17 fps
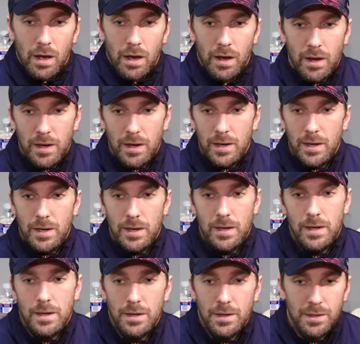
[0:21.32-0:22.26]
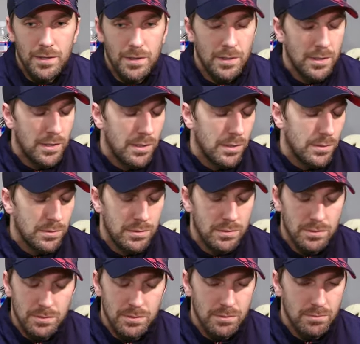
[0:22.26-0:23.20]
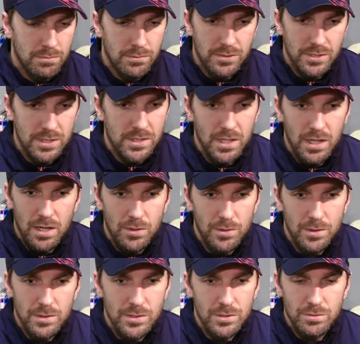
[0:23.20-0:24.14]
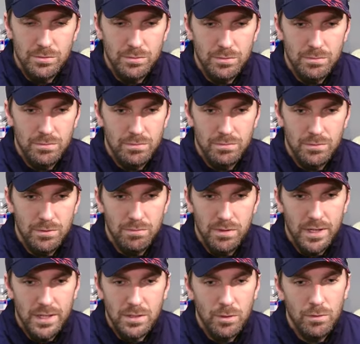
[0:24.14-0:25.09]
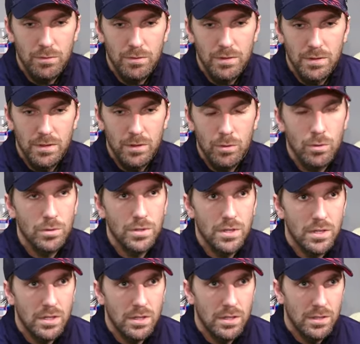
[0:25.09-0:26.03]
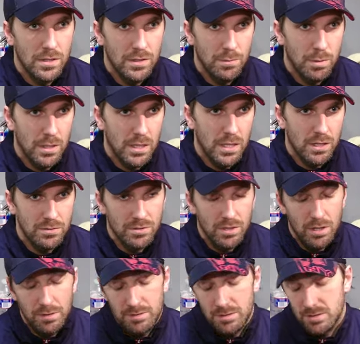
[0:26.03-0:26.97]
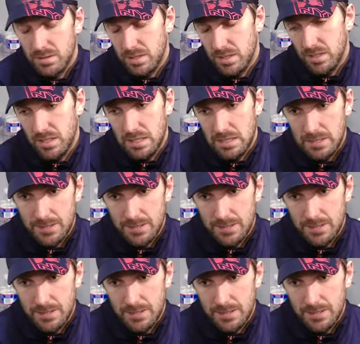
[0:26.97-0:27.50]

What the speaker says: you know, sit down and just reflect over the whole year and the playoffs, obviously.